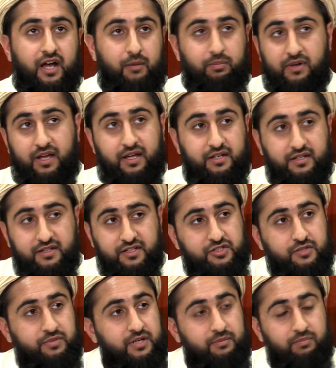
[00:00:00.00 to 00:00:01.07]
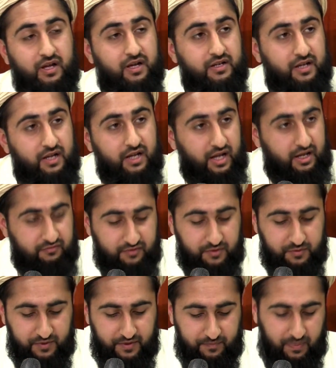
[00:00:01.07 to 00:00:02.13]
applied here, this should be applied
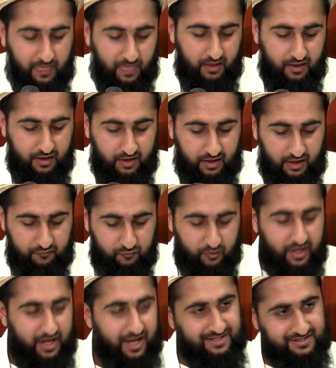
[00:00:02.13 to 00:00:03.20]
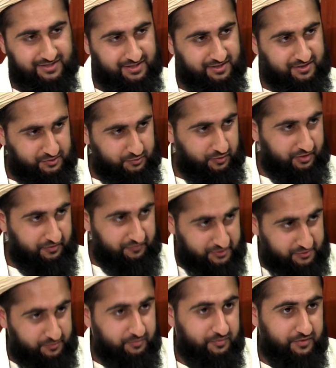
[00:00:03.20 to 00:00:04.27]
everywhere. If we're asking someone for
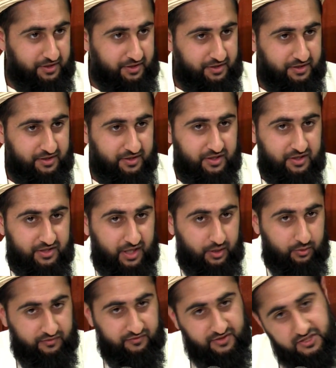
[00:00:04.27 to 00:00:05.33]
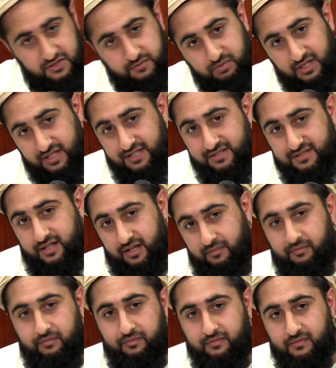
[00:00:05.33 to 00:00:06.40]
something, yet we've displeased
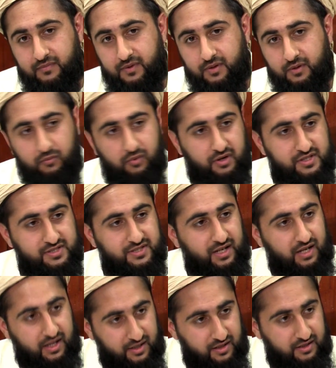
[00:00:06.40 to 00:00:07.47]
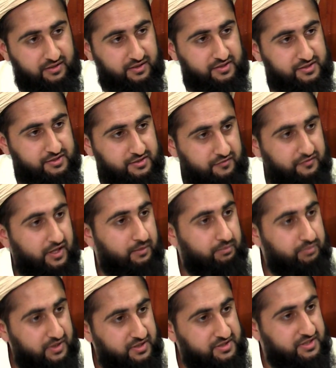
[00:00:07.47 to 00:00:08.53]
them, what is the likeliness of
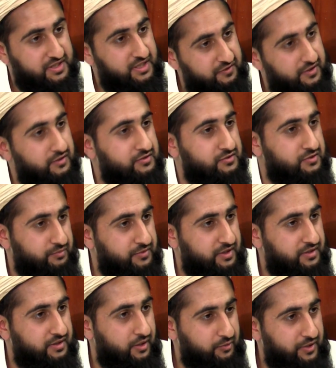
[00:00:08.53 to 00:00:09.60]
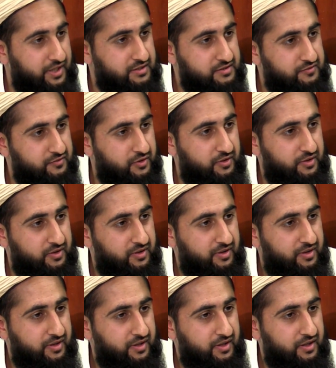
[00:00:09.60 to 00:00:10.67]
that person giving us something that we ask for?
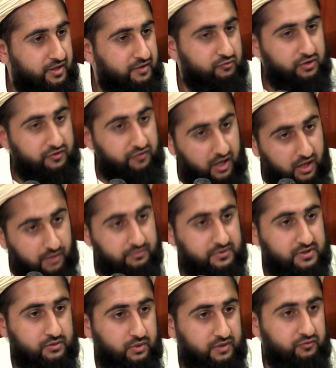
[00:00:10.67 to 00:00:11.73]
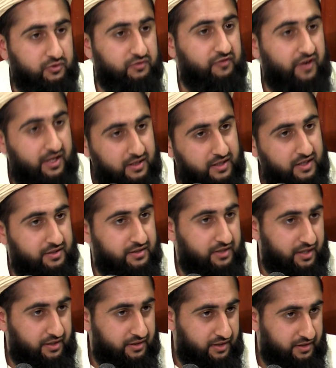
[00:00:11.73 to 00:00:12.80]
If we've harmed someone, if we've violated
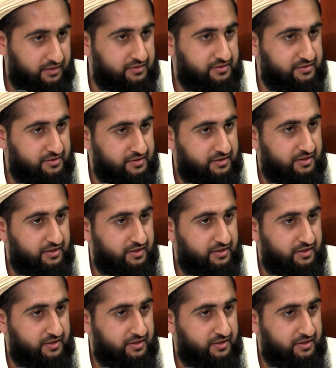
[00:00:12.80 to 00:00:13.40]
their rights,